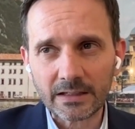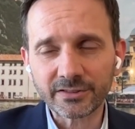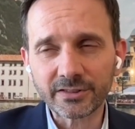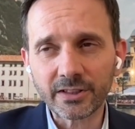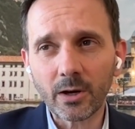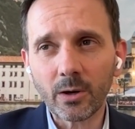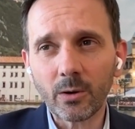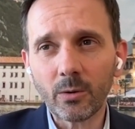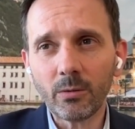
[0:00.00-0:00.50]

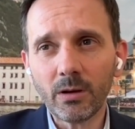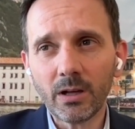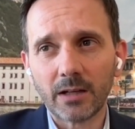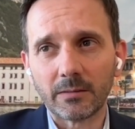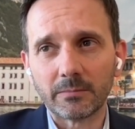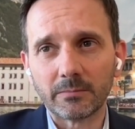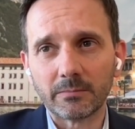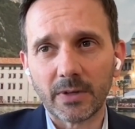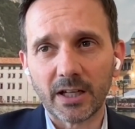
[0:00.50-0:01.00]
So,
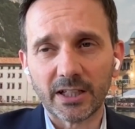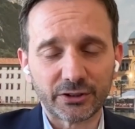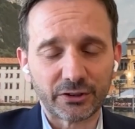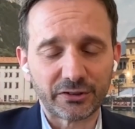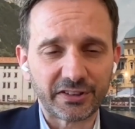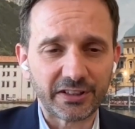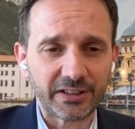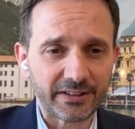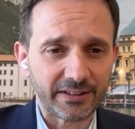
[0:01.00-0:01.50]
and
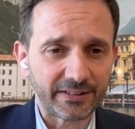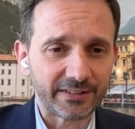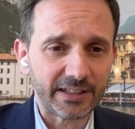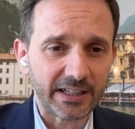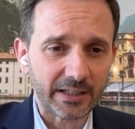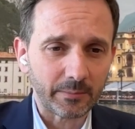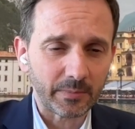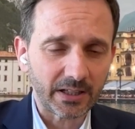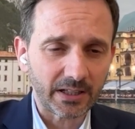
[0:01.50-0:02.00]
you see the
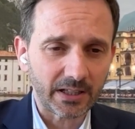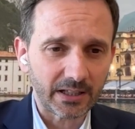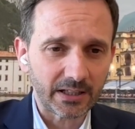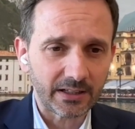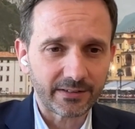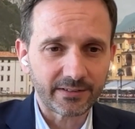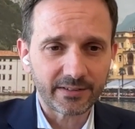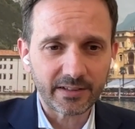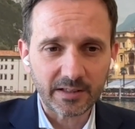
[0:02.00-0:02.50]

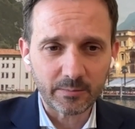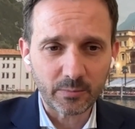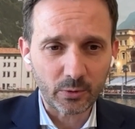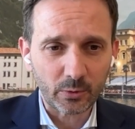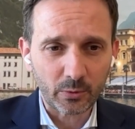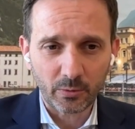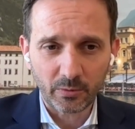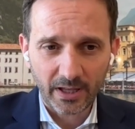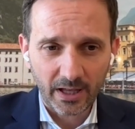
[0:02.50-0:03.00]
CME,
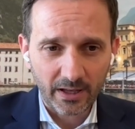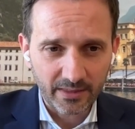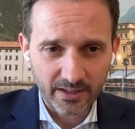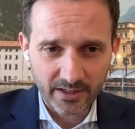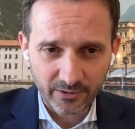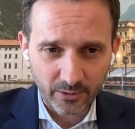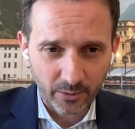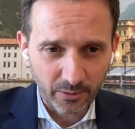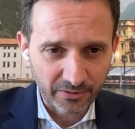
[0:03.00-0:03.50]
CBO, yeah,
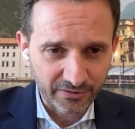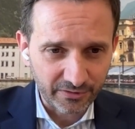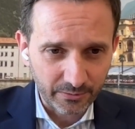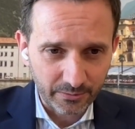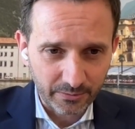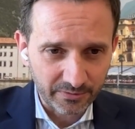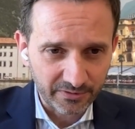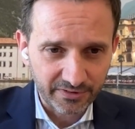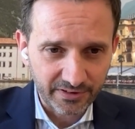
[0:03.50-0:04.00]
they're
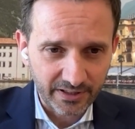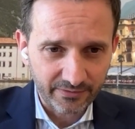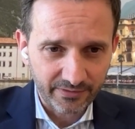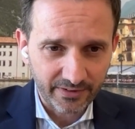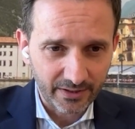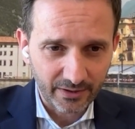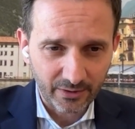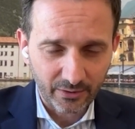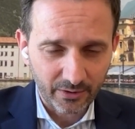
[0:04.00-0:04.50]
also
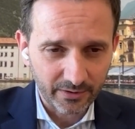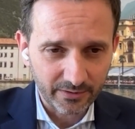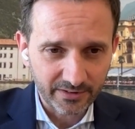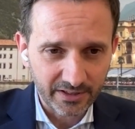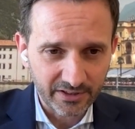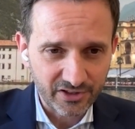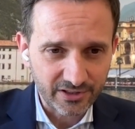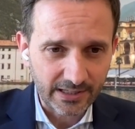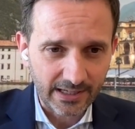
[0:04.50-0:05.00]
sniffing on
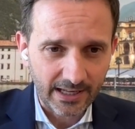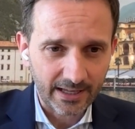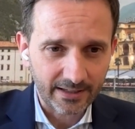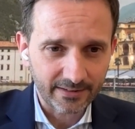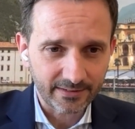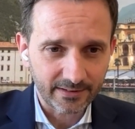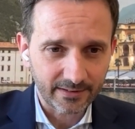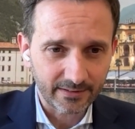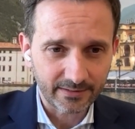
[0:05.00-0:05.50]
digital
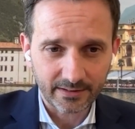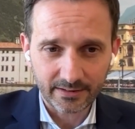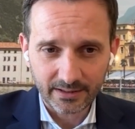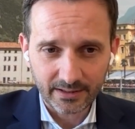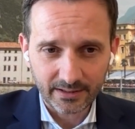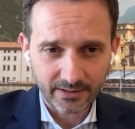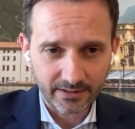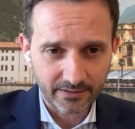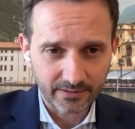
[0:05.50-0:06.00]
assets,
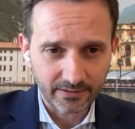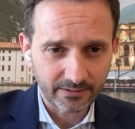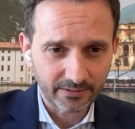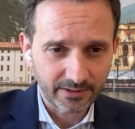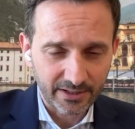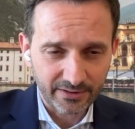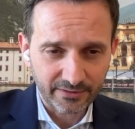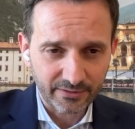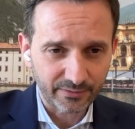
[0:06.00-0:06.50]
and in the
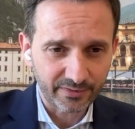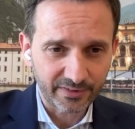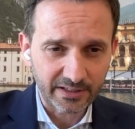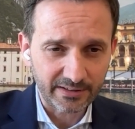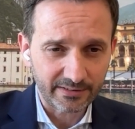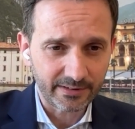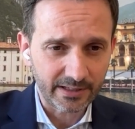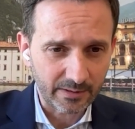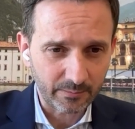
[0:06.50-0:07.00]
case of
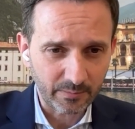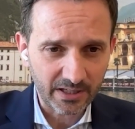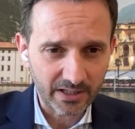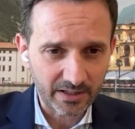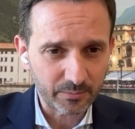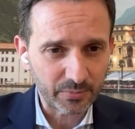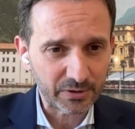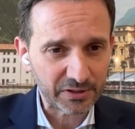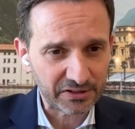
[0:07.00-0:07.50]
CME,